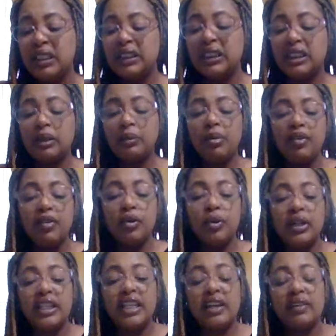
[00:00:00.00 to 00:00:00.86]
Some of you
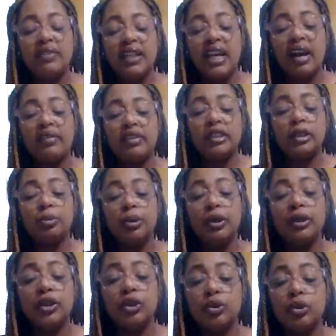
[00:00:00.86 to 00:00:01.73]
could definitely have a
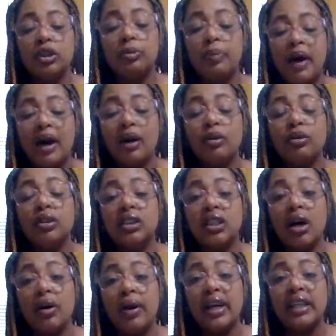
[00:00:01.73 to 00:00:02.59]
spiritual spouse,
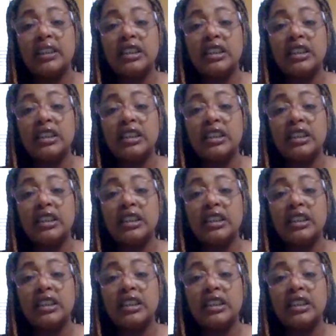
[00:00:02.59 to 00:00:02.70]
okay?